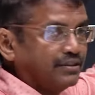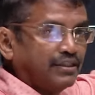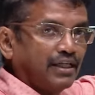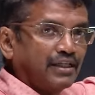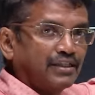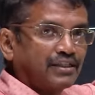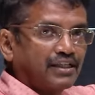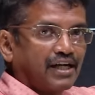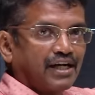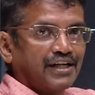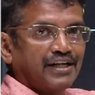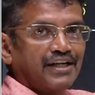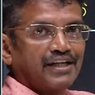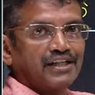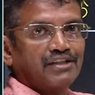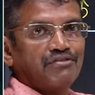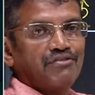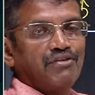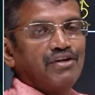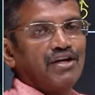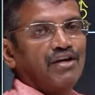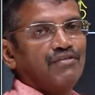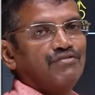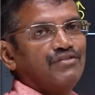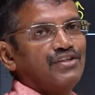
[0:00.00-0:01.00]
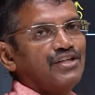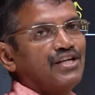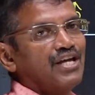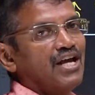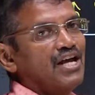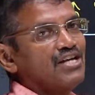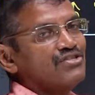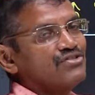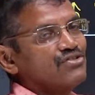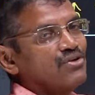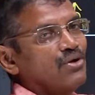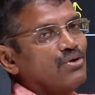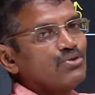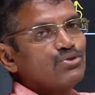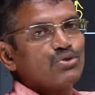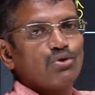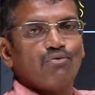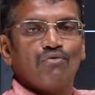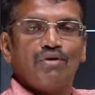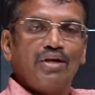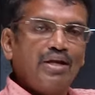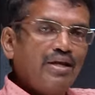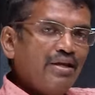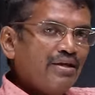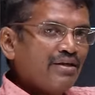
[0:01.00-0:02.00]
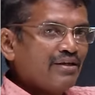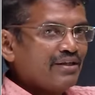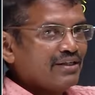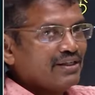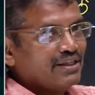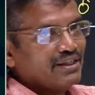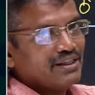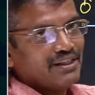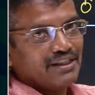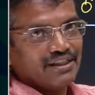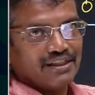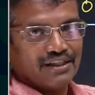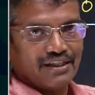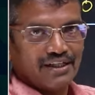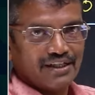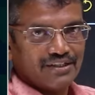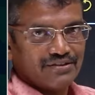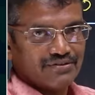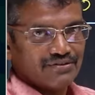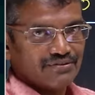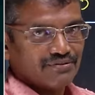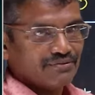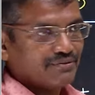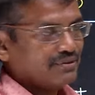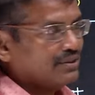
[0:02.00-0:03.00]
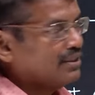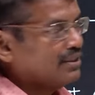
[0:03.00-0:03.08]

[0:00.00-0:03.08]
that conductivity of the gas also will increase.